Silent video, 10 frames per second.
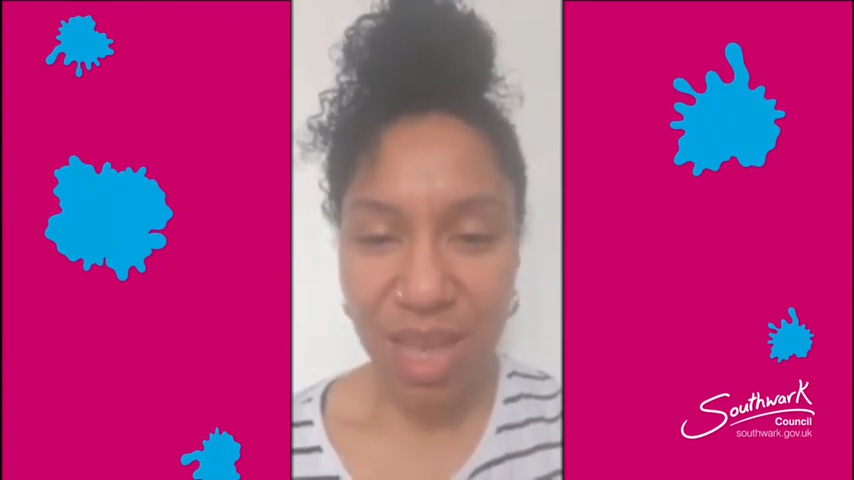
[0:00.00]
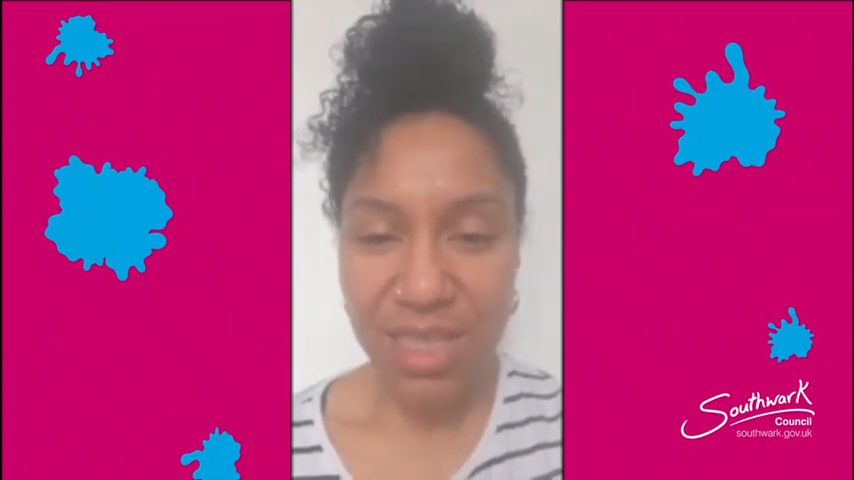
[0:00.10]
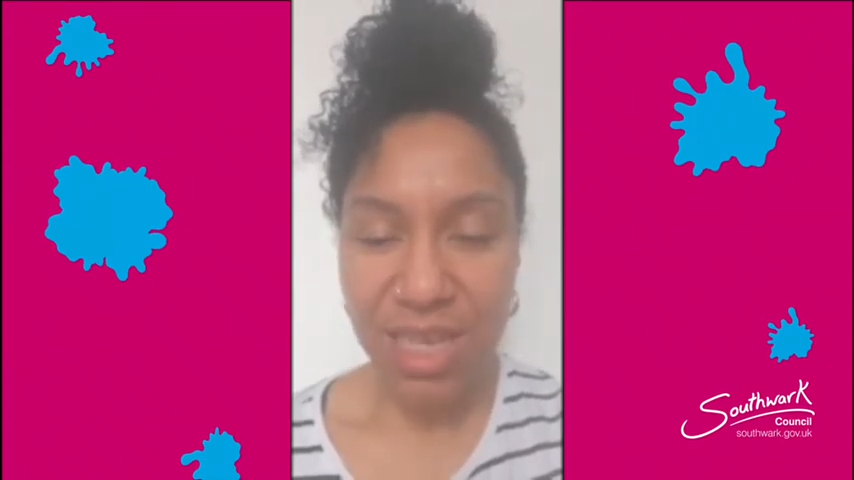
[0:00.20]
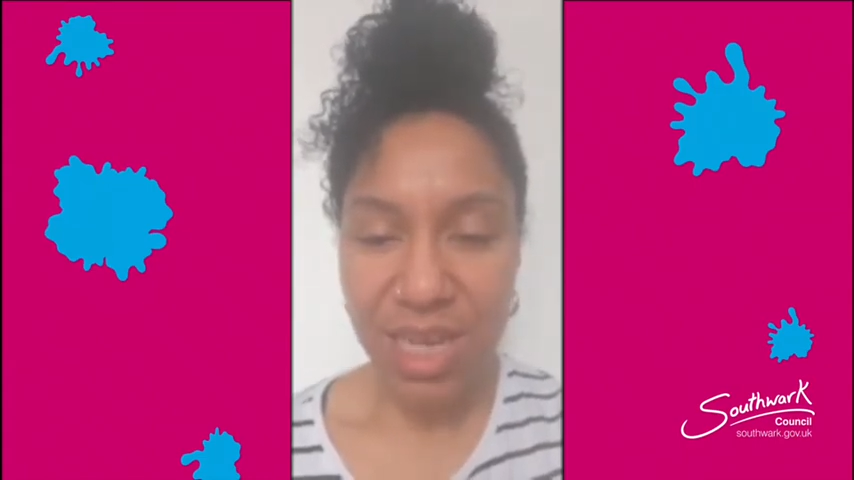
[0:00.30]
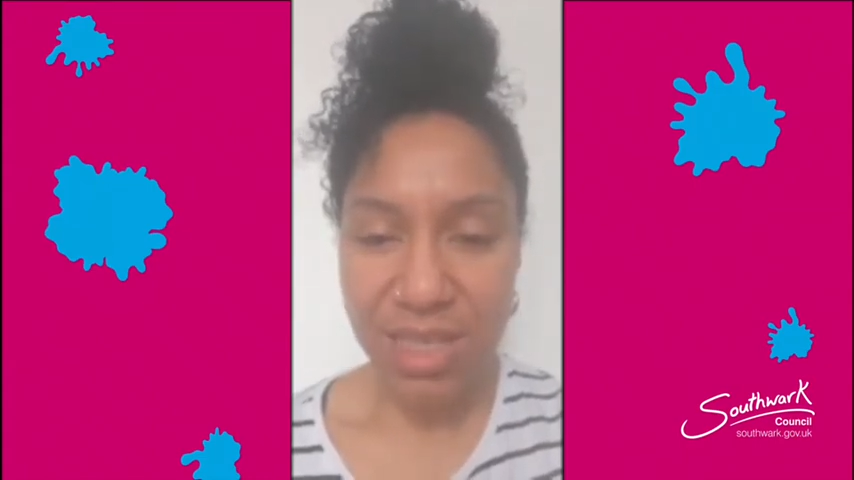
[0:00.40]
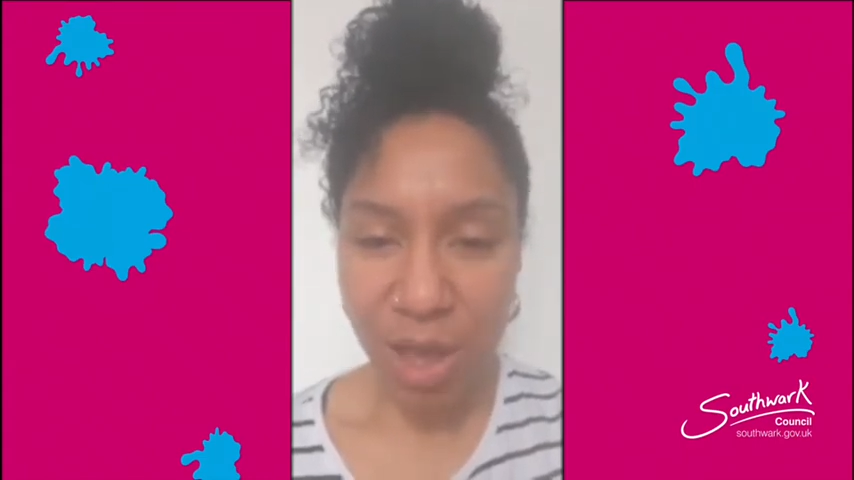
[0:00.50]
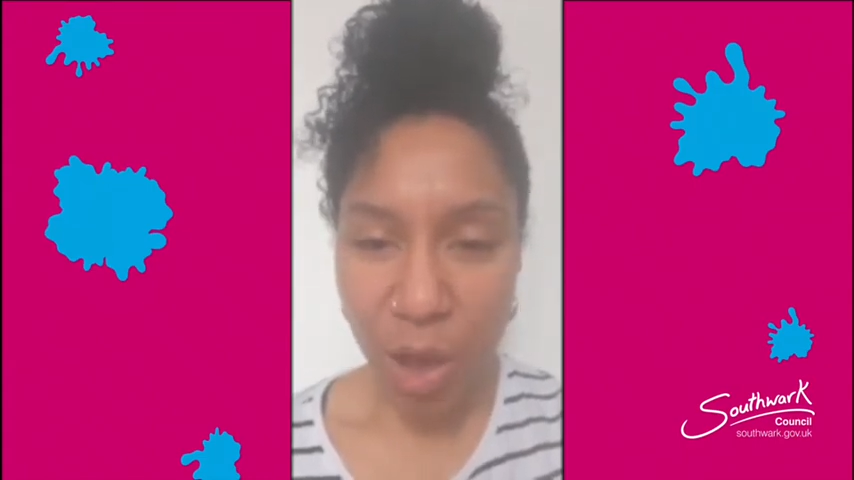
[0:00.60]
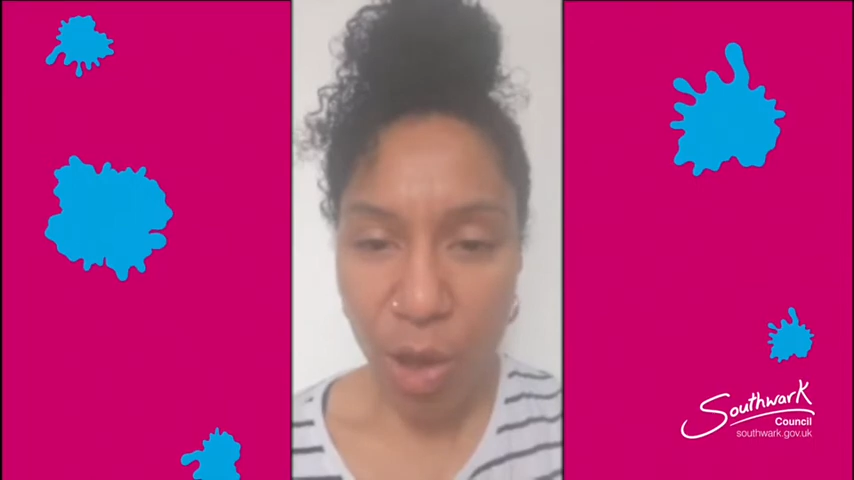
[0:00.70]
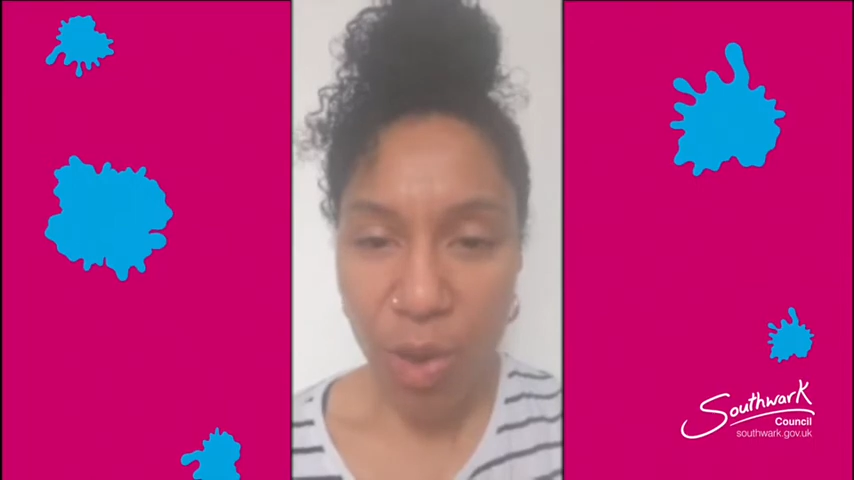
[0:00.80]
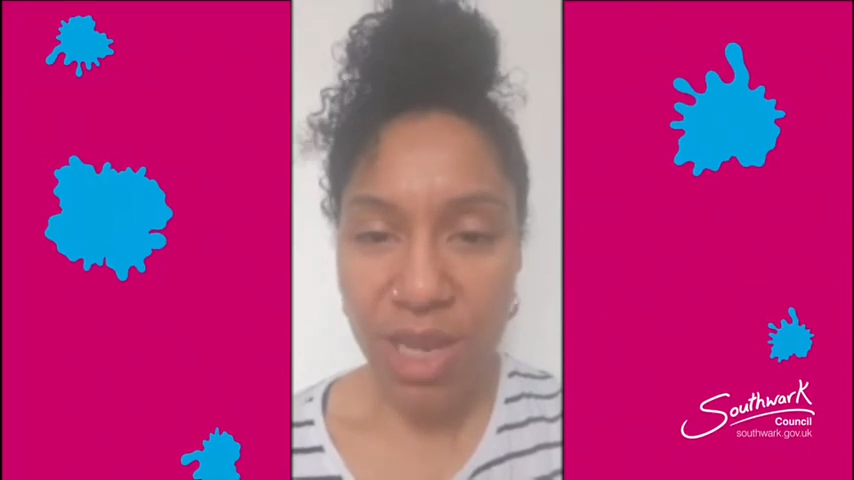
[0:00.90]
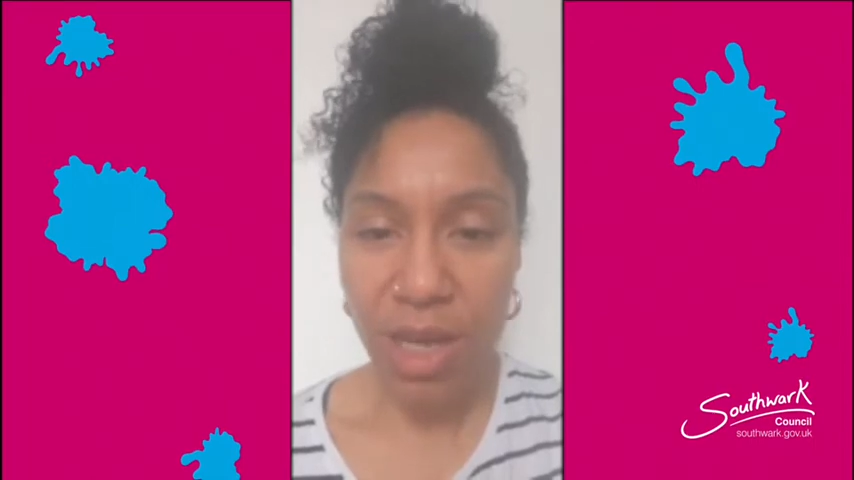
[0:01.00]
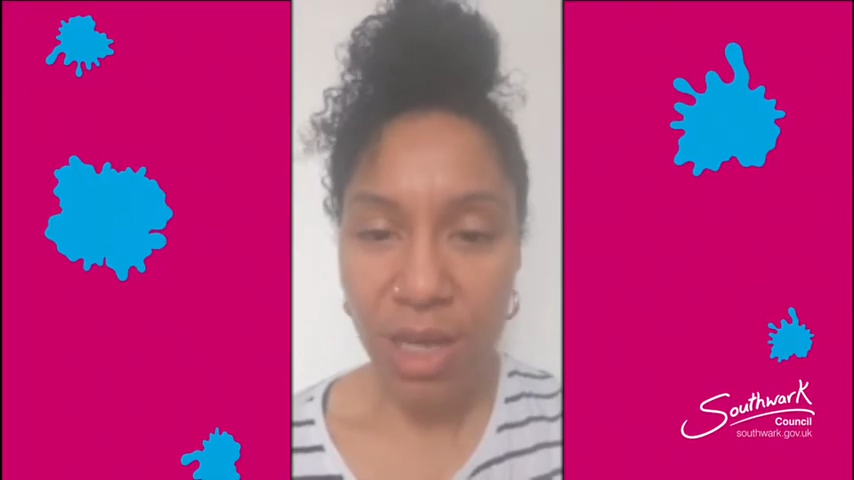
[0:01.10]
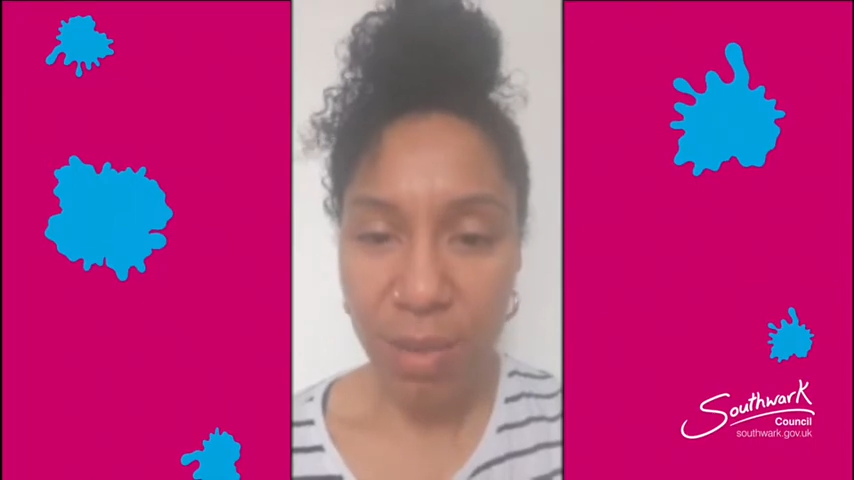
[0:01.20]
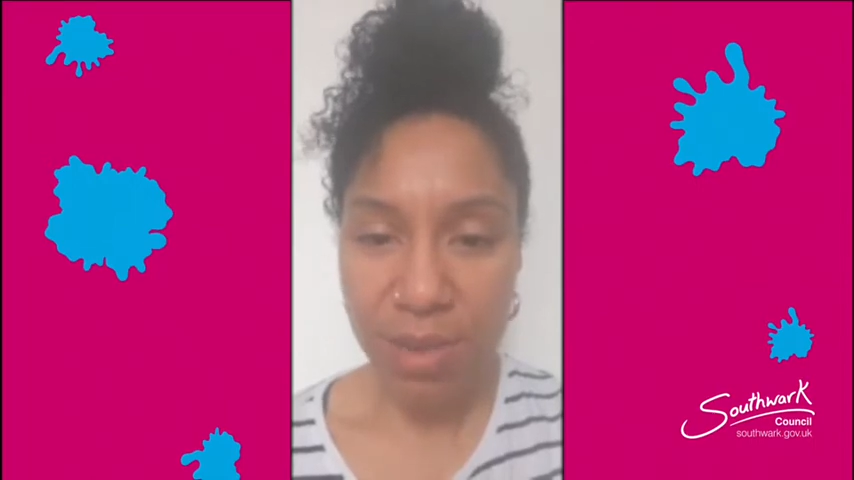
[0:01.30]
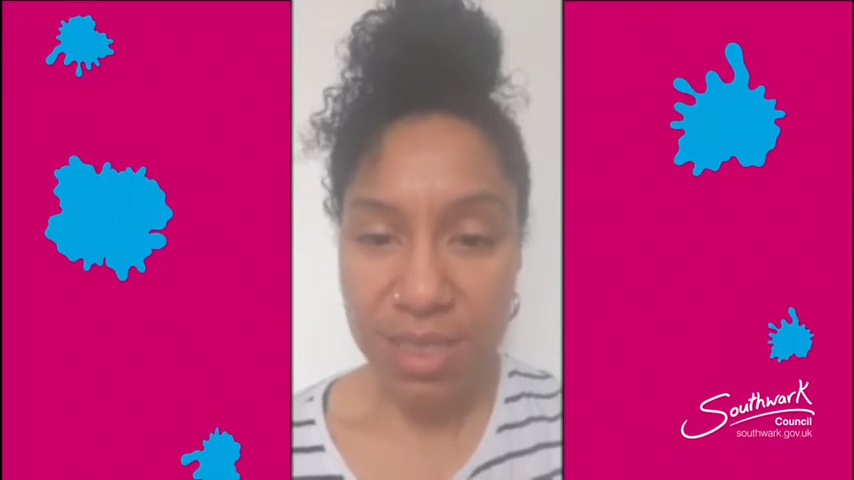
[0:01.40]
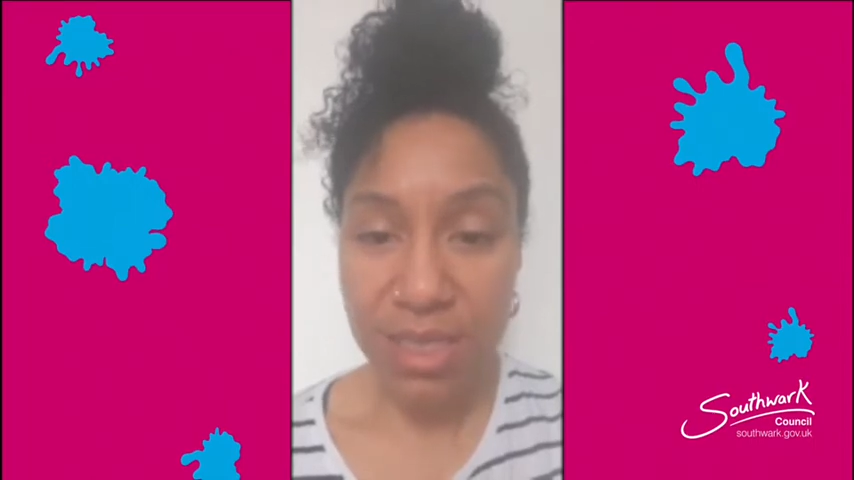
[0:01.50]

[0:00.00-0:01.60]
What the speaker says: So let's go in our cupboards